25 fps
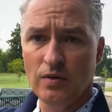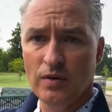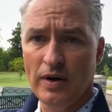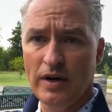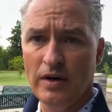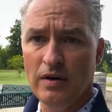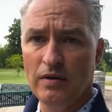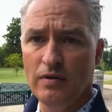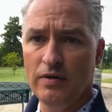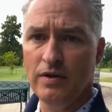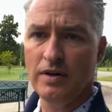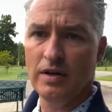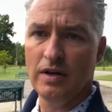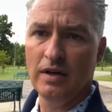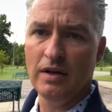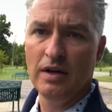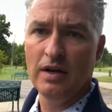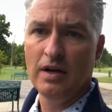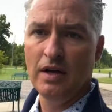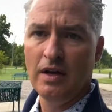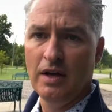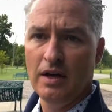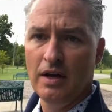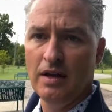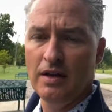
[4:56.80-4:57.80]
right over the,
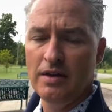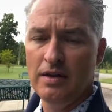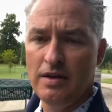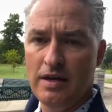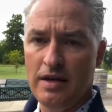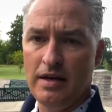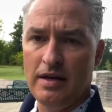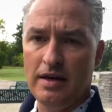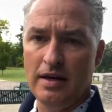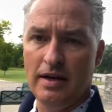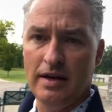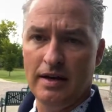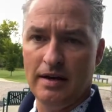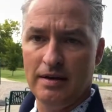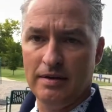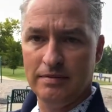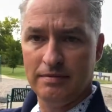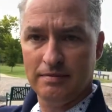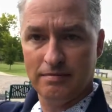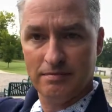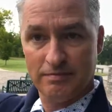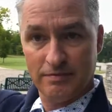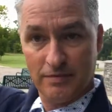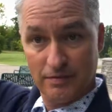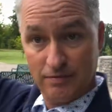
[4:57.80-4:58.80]
the uh,
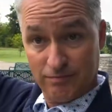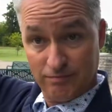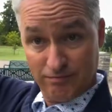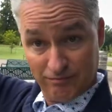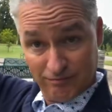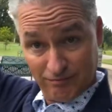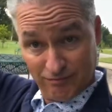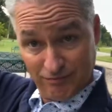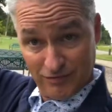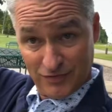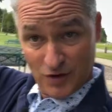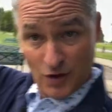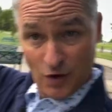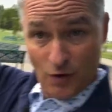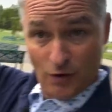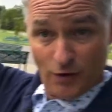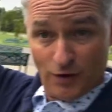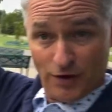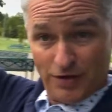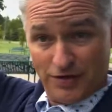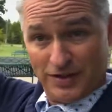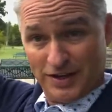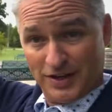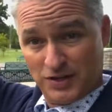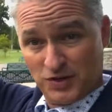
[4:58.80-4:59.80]

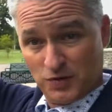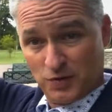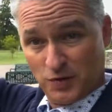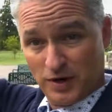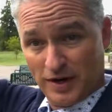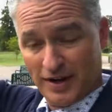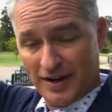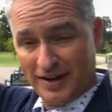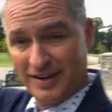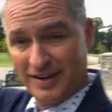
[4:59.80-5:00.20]
over this way